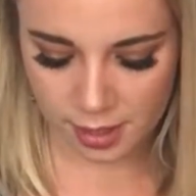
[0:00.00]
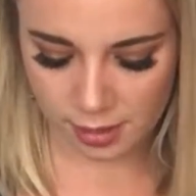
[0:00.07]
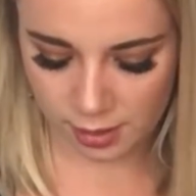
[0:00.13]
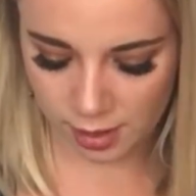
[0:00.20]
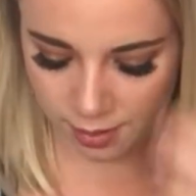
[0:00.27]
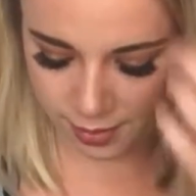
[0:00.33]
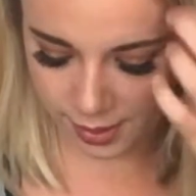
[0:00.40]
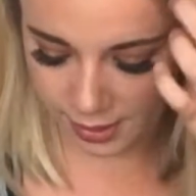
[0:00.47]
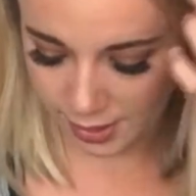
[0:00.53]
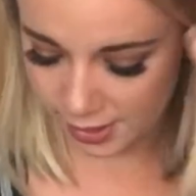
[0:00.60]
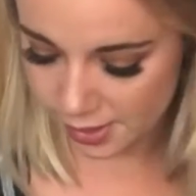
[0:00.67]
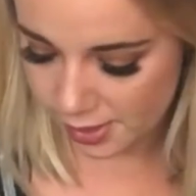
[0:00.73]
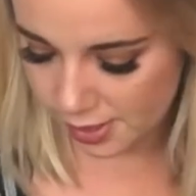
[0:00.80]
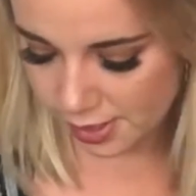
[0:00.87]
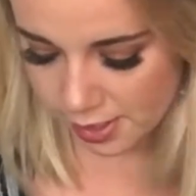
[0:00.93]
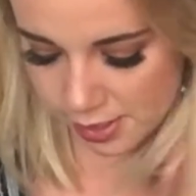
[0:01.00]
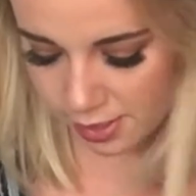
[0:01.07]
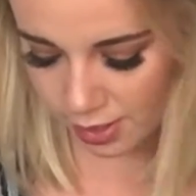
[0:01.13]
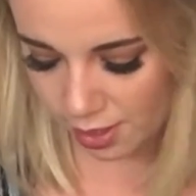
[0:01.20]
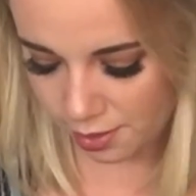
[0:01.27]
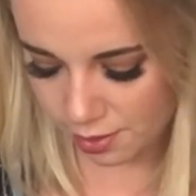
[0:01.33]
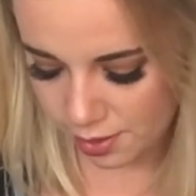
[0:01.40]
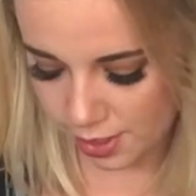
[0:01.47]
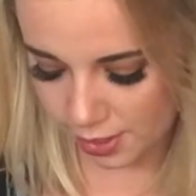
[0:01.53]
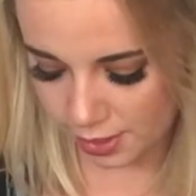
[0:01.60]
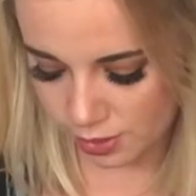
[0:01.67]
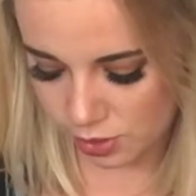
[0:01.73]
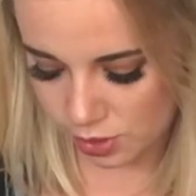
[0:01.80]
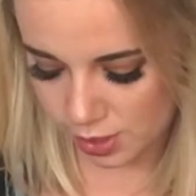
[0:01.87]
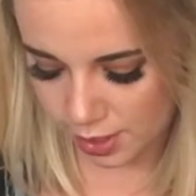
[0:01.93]
loving this. This is another thing
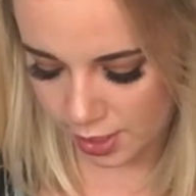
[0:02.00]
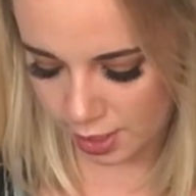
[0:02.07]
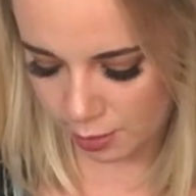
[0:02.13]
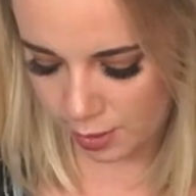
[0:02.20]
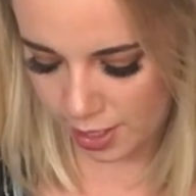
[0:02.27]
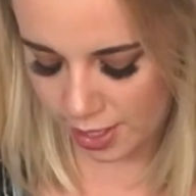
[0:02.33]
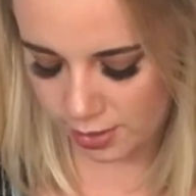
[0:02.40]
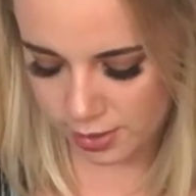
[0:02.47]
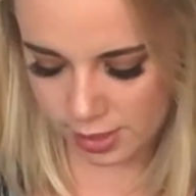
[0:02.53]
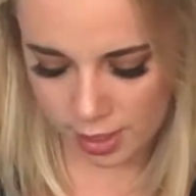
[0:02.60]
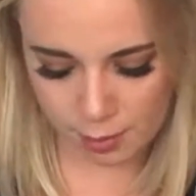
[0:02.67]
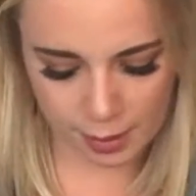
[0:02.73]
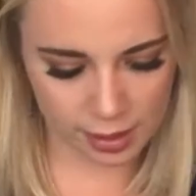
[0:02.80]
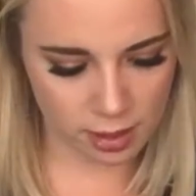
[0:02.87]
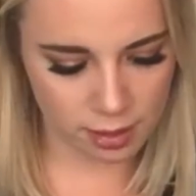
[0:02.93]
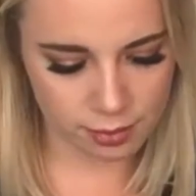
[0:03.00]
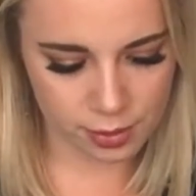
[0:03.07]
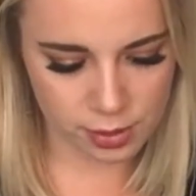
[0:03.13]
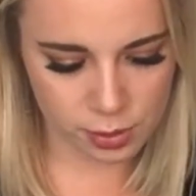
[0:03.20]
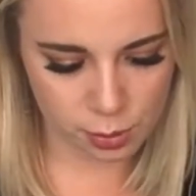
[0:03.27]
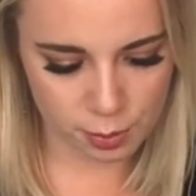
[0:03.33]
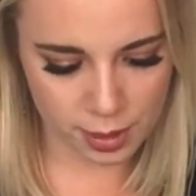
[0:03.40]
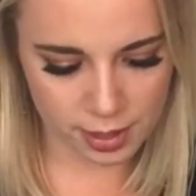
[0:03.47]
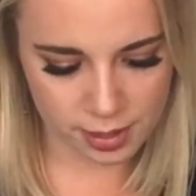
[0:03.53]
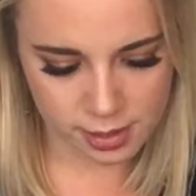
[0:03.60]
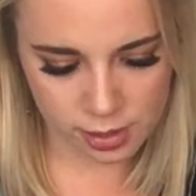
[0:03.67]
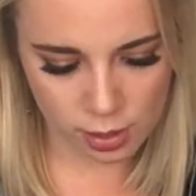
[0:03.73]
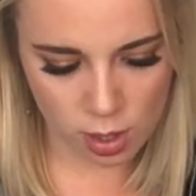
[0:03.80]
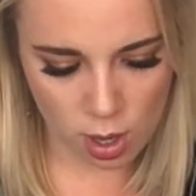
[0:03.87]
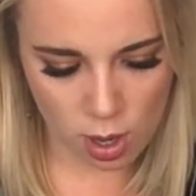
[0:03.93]
that's just getting me outside my comfort zone because
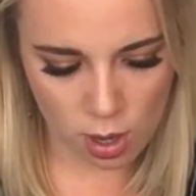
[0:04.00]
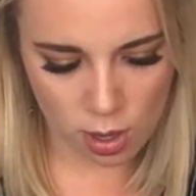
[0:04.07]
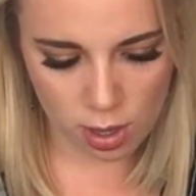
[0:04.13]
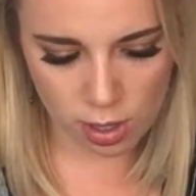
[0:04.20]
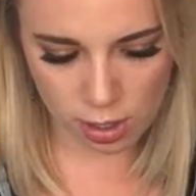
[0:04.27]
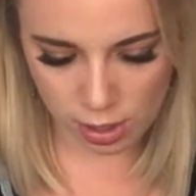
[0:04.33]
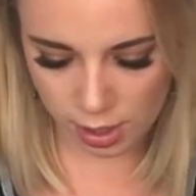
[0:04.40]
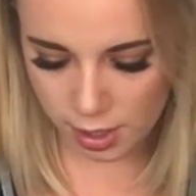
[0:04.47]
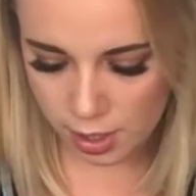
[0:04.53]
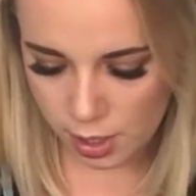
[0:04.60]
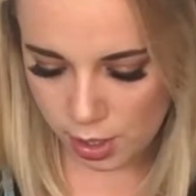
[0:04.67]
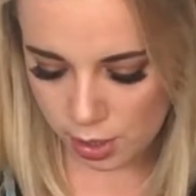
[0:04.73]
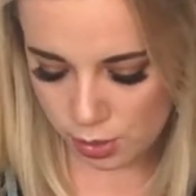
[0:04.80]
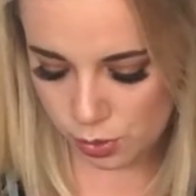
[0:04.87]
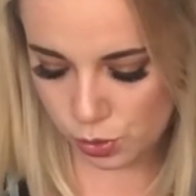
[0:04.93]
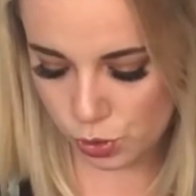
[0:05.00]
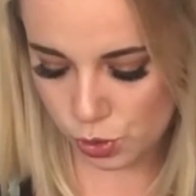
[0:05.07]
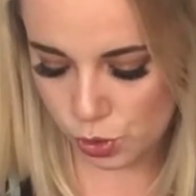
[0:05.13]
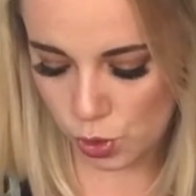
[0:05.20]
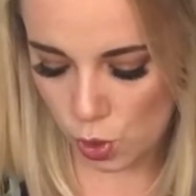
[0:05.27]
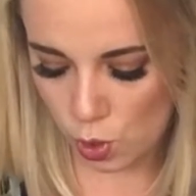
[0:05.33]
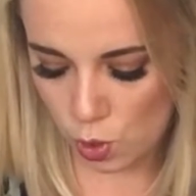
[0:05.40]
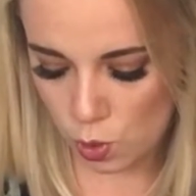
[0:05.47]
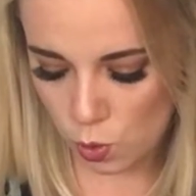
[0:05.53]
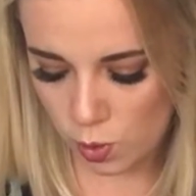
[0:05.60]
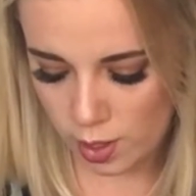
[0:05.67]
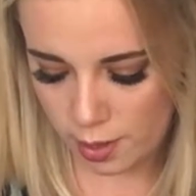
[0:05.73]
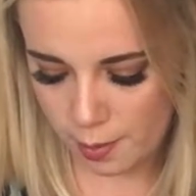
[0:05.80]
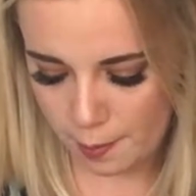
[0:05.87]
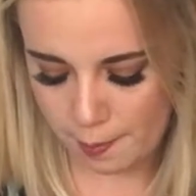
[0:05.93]
there are so
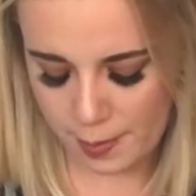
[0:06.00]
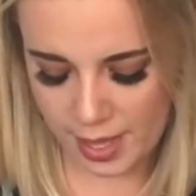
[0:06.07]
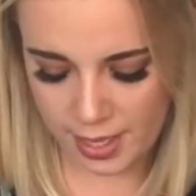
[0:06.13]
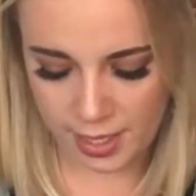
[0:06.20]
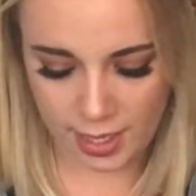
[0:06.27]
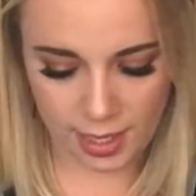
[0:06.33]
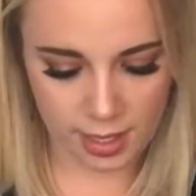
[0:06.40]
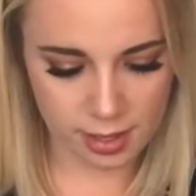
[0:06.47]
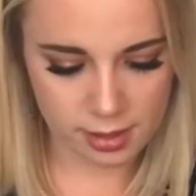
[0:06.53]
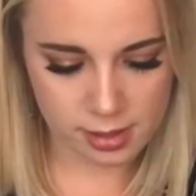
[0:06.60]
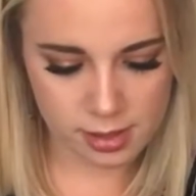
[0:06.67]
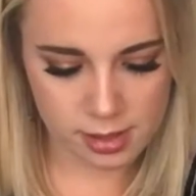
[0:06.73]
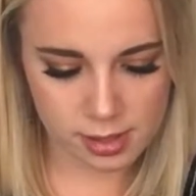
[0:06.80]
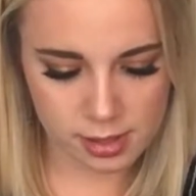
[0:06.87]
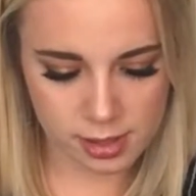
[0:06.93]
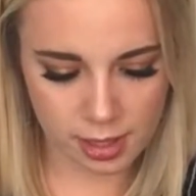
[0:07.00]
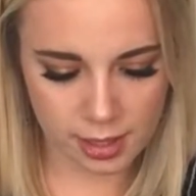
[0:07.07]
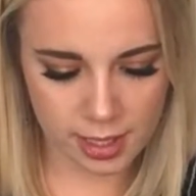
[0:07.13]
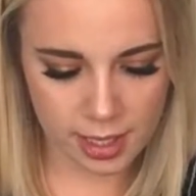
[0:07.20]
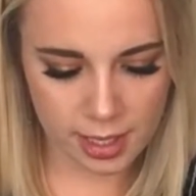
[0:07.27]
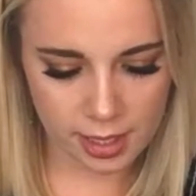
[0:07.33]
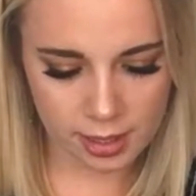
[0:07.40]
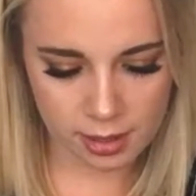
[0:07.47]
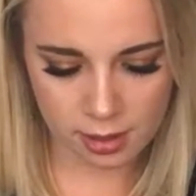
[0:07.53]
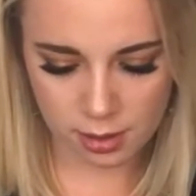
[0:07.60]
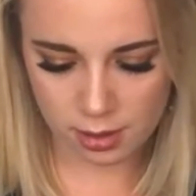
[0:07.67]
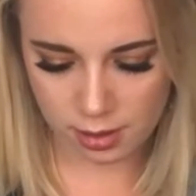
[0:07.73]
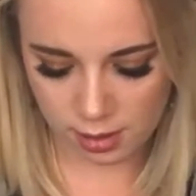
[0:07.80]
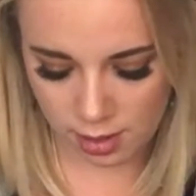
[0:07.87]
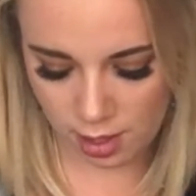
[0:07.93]
many stunning
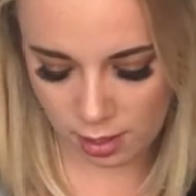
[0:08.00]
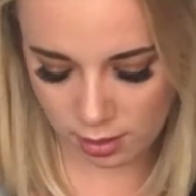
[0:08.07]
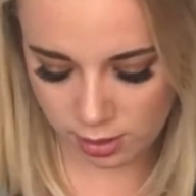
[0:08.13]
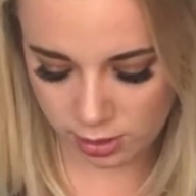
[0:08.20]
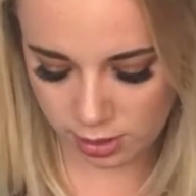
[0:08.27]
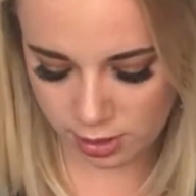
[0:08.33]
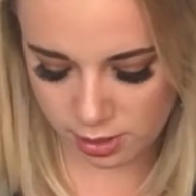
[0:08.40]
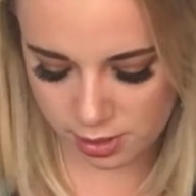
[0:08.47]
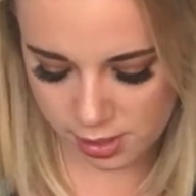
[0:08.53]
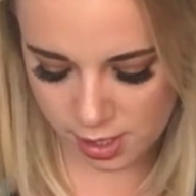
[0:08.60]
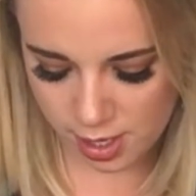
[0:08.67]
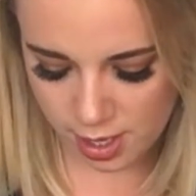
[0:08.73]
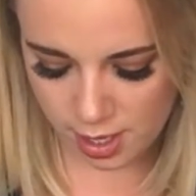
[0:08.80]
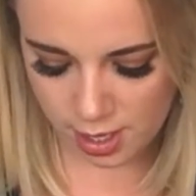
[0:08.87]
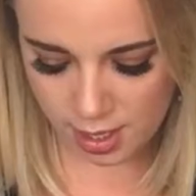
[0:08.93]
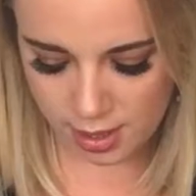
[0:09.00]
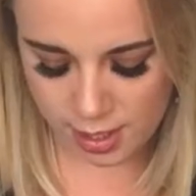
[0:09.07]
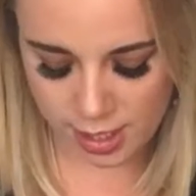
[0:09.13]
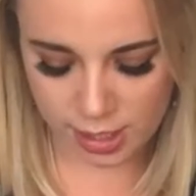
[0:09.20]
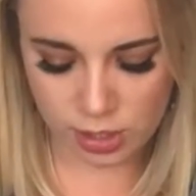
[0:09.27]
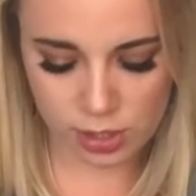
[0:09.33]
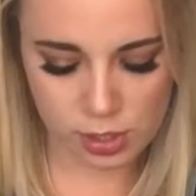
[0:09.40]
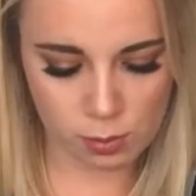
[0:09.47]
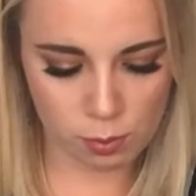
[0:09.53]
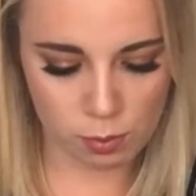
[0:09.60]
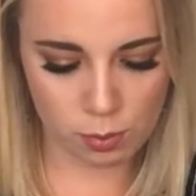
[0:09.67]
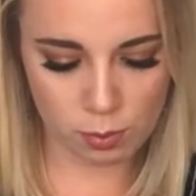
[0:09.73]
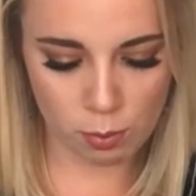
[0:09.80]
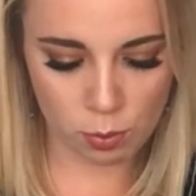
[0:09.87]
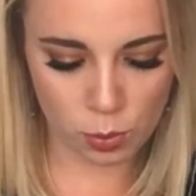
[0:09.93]
colors that I just
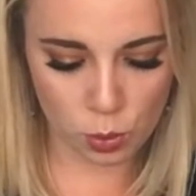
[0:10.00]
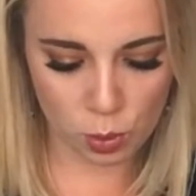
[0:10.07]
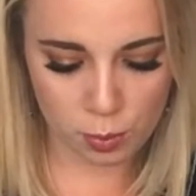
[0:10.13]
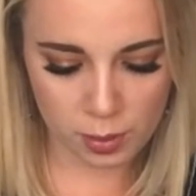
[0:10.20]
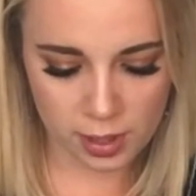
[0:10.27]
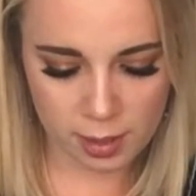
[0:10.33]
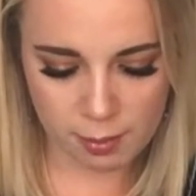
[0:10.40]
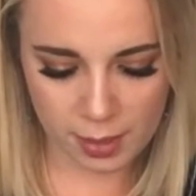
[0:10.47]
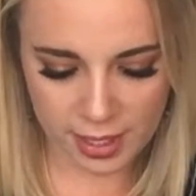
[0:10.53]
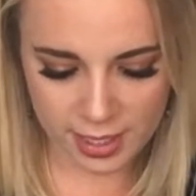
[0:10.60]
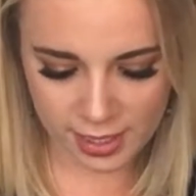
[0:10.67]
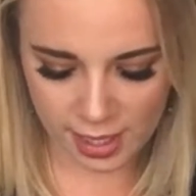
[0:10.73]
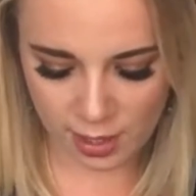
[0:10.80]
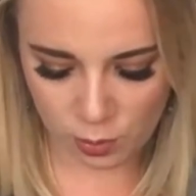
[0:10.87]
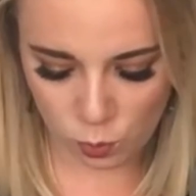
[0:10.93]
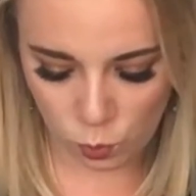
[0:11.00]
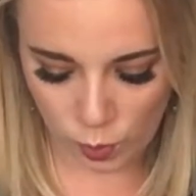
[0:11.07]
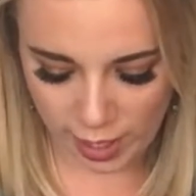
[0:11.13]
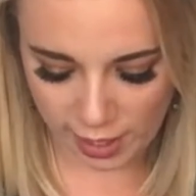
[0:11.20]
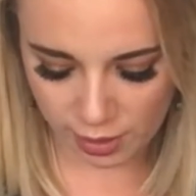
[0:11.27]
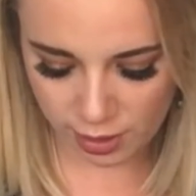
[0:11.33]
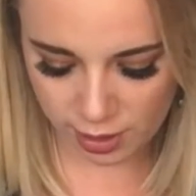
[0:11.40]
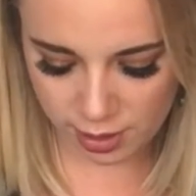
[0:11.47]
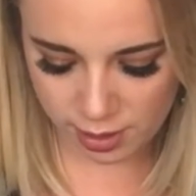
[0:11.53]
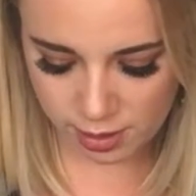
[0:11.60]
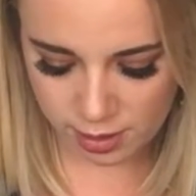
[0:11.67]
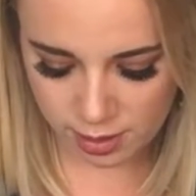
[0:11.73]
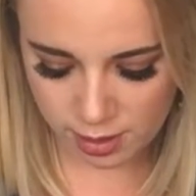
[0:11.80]
normally might not wear,